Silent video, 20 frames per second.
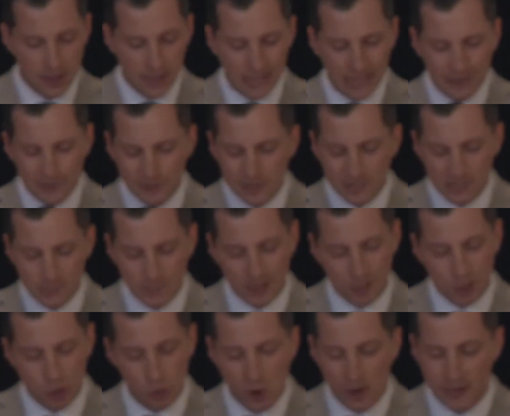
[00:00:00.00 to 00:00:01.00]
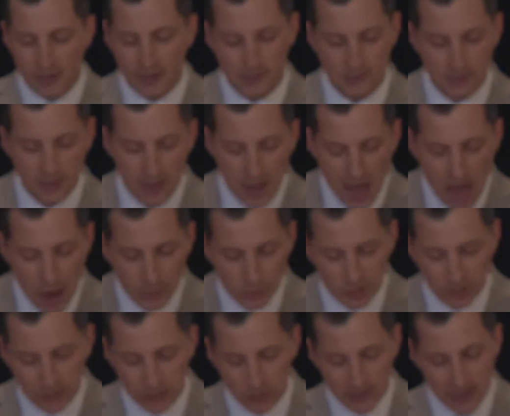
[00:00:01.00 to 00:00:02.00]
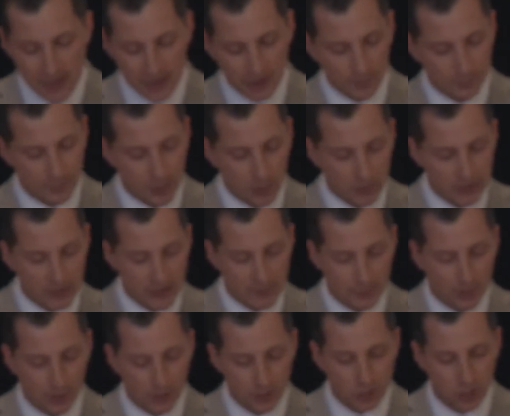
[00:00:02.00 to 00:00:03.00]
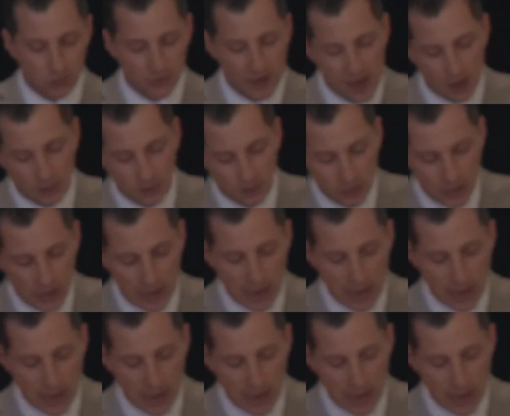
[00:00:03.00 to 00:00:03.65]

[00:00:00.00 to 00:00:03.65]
Even into my 20s, I was still getting bullied and pushed around.